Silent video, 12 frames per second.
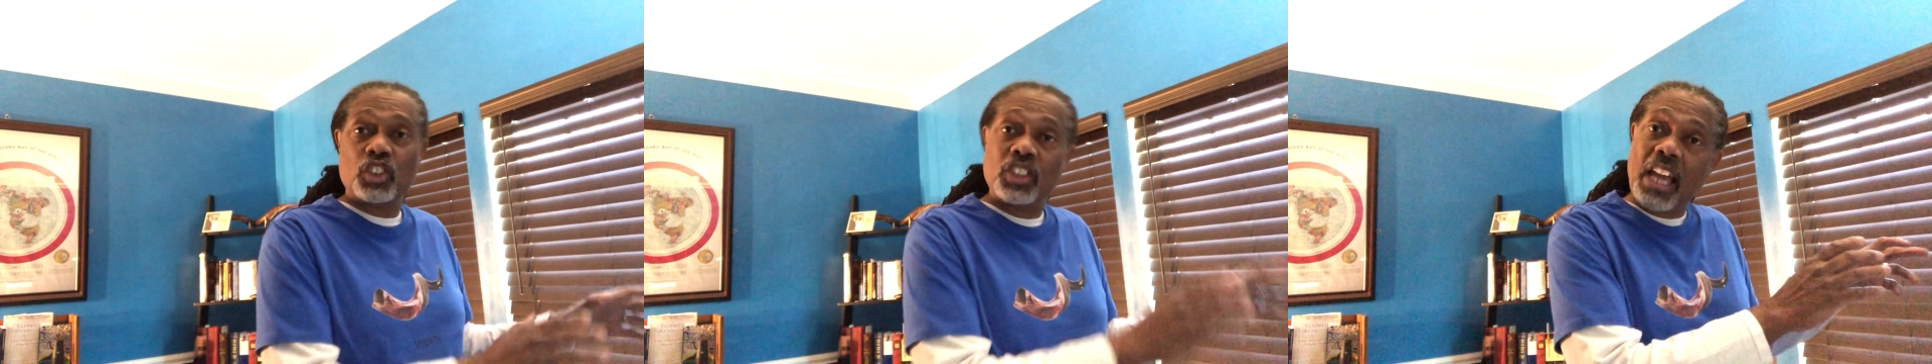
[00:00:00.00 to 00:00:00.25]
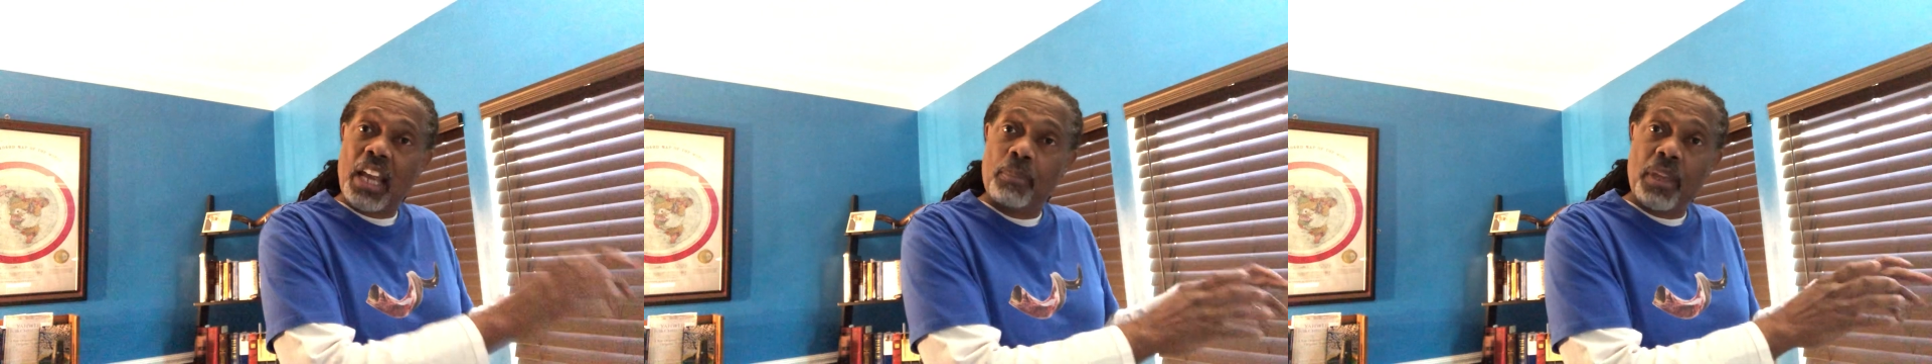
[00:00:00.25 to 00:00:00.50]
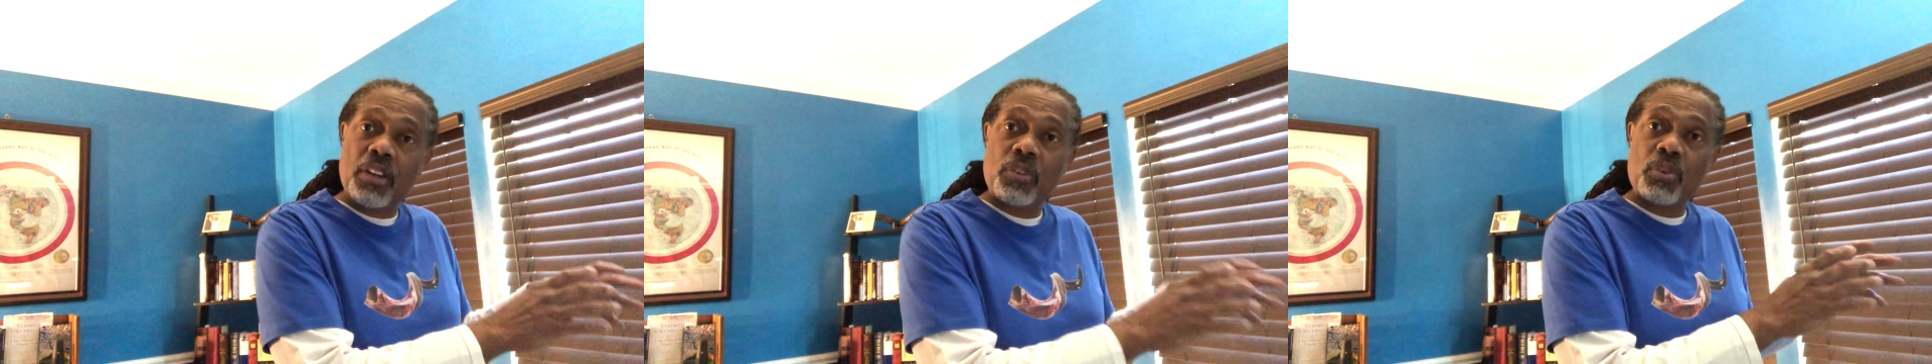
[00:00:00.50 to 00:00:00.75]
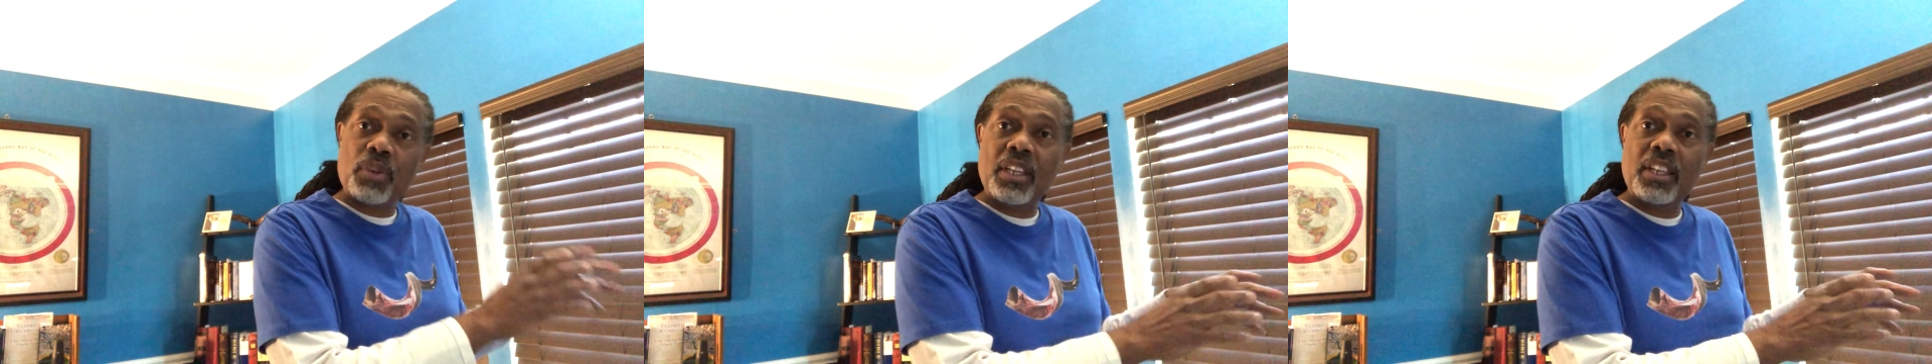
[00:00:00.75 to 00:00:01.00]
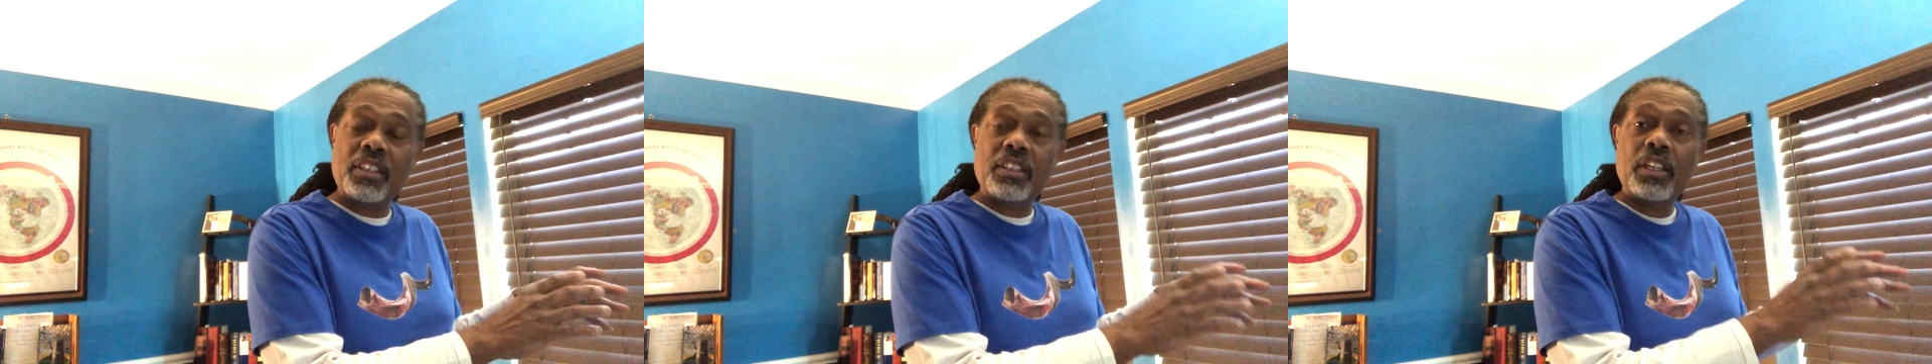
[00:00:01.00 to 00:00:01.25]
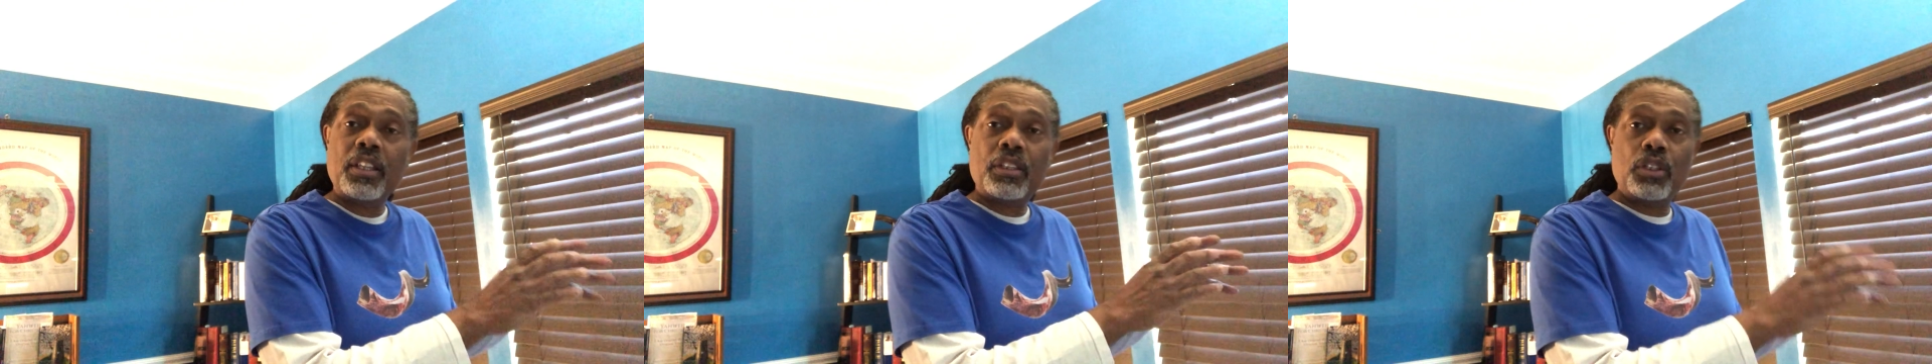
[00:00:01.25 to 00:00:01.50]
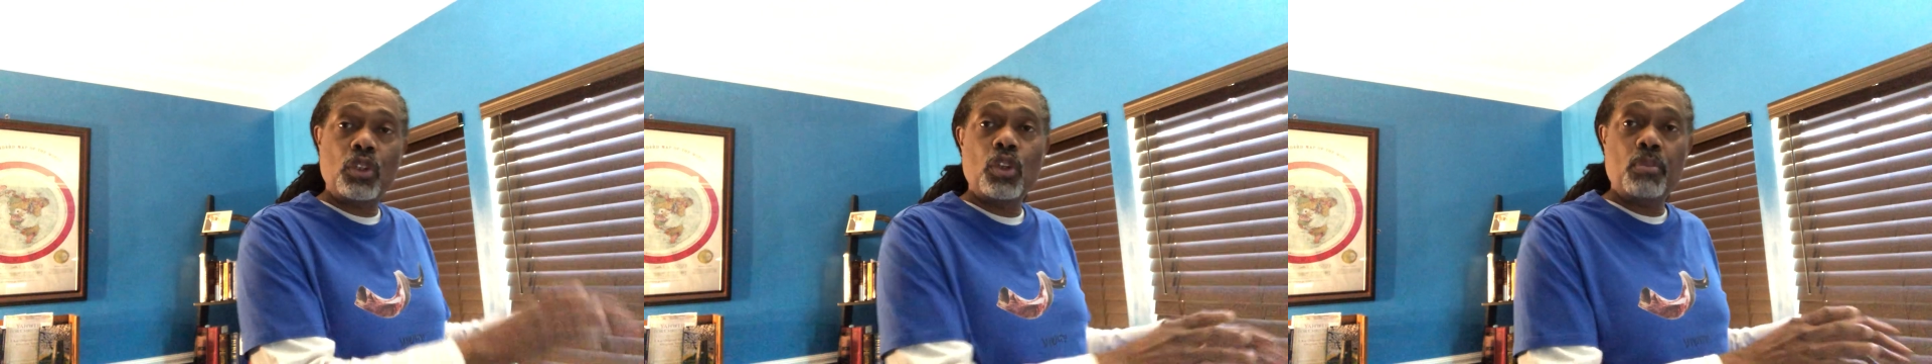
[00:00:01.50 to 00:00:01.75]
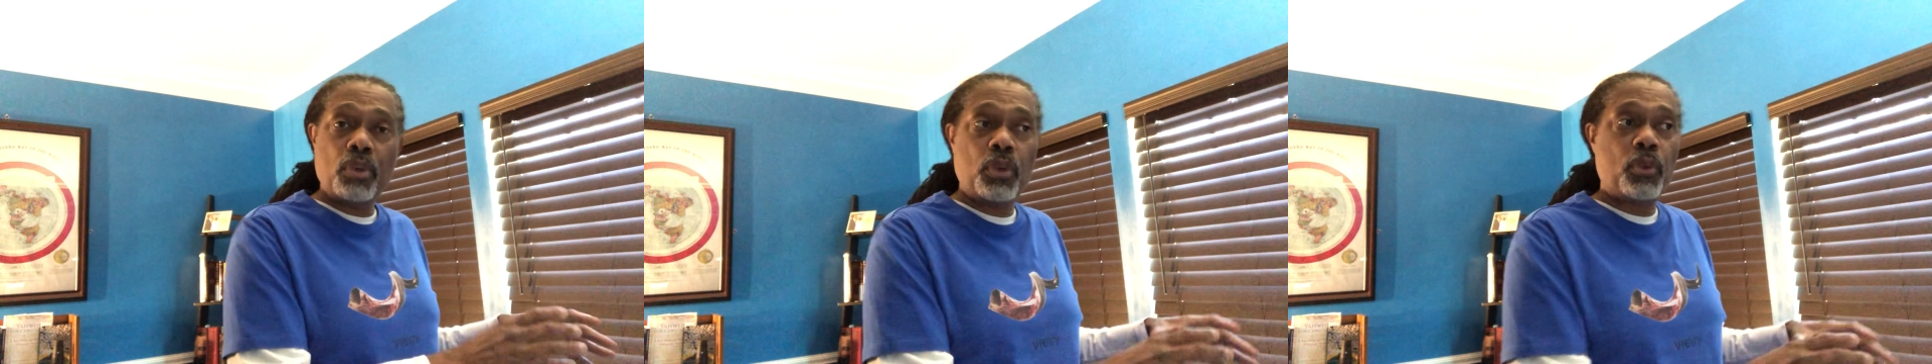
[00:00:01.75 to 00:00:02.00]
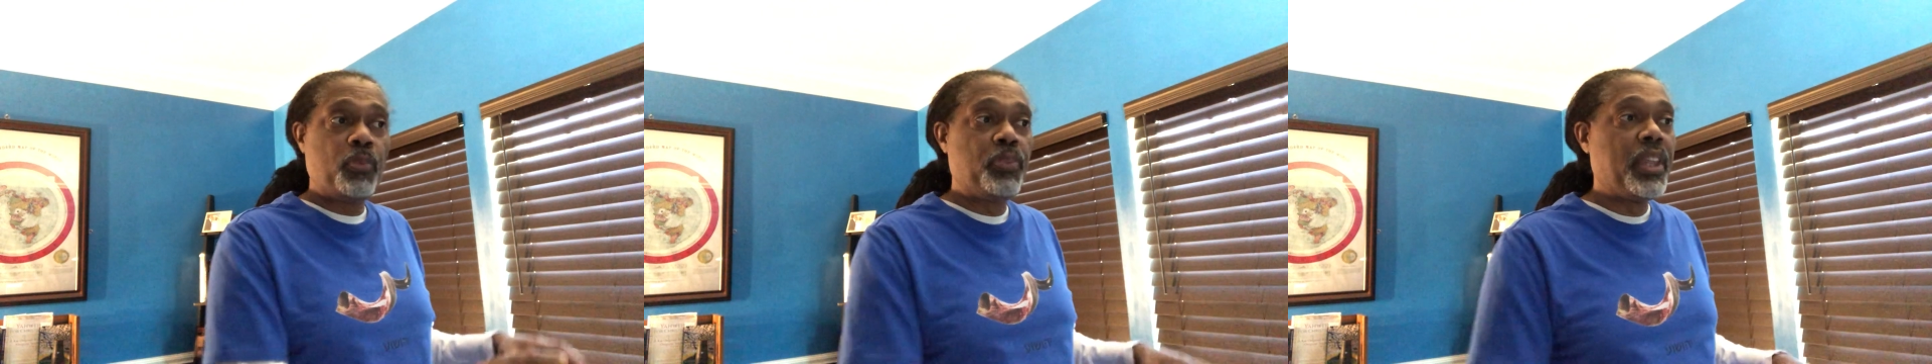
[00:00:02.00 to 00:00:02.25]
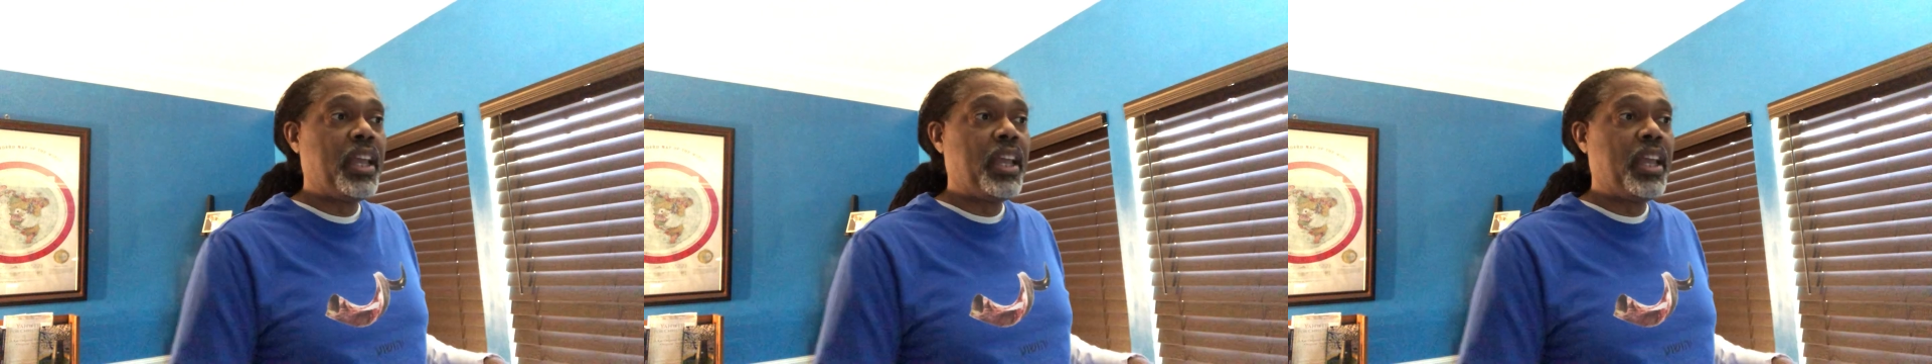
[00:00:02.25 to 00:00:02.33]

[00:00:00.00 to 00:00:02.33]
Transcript: You got to be able to read the new moon,